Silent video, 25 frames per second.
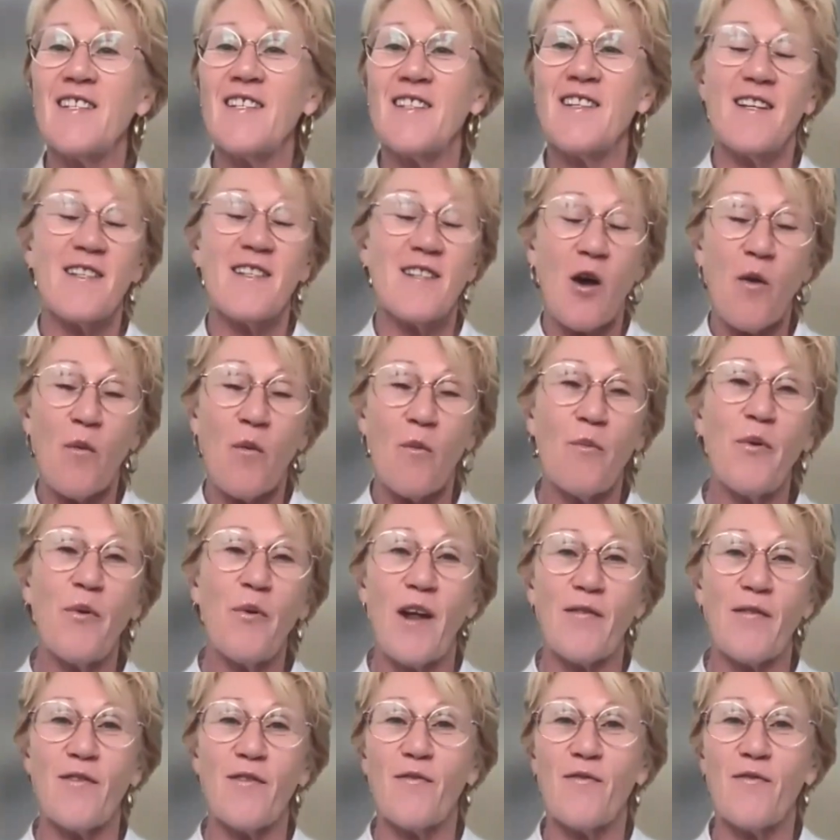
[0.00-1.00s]
and there's a whole
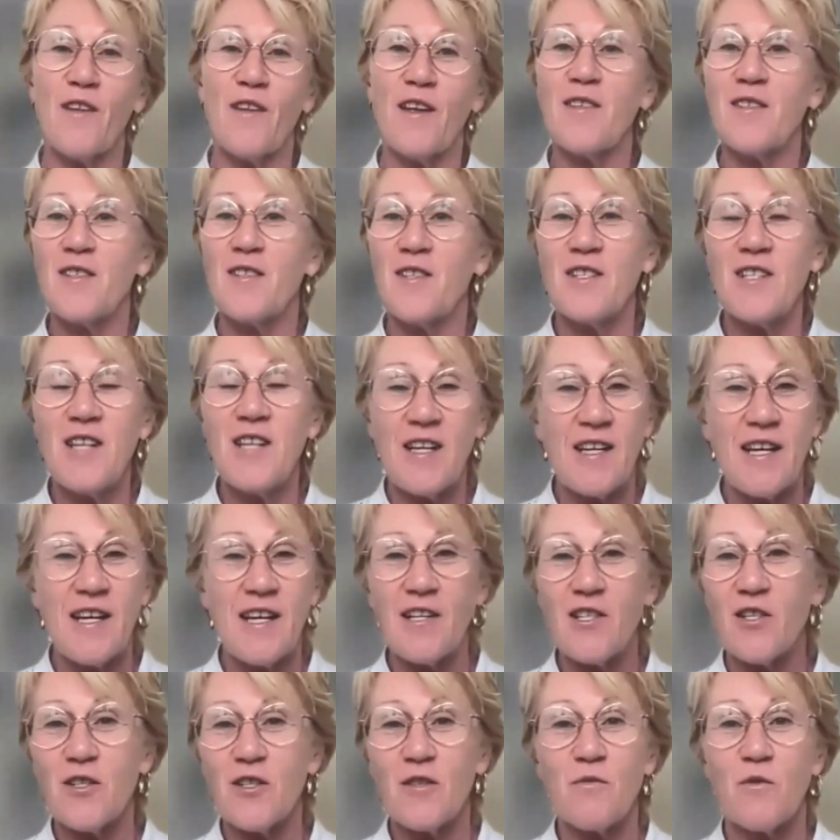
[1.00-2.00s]
breadth of things that
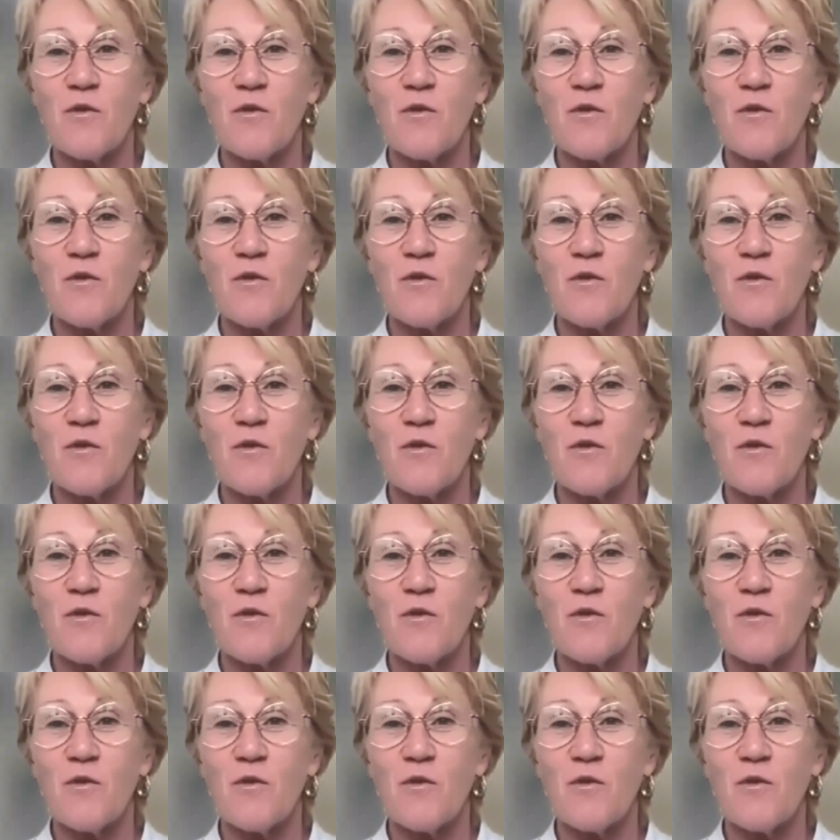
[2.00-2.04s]
teenagers